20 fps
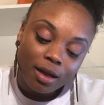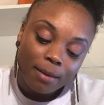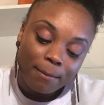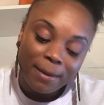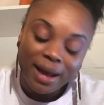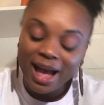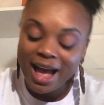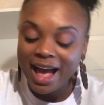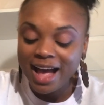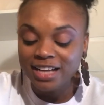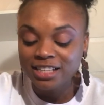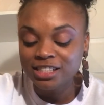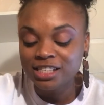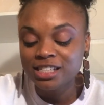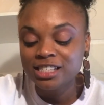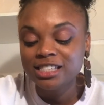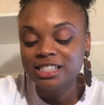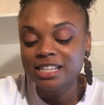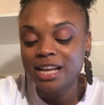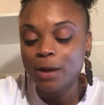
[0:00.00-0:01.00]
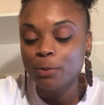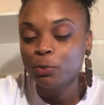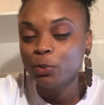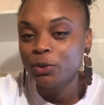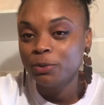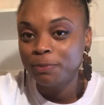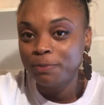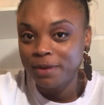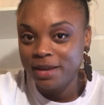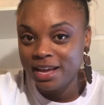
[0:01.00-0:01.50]
my action step
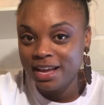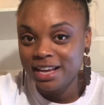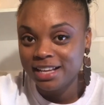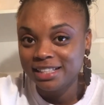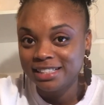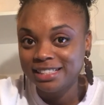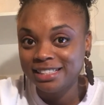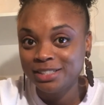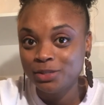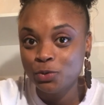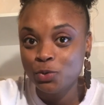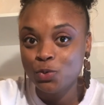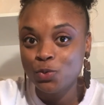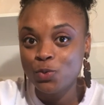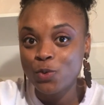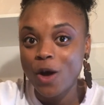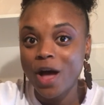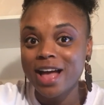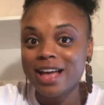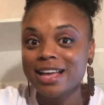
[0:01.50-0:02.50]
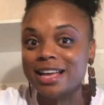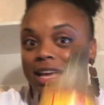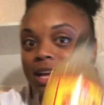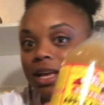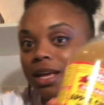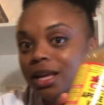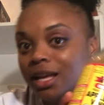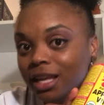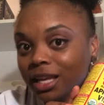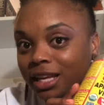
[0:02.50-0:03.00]
would be to
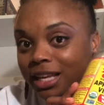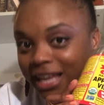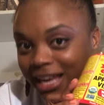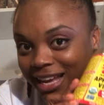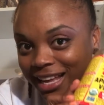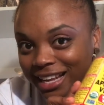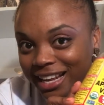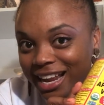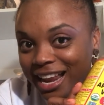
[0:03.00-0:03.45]
get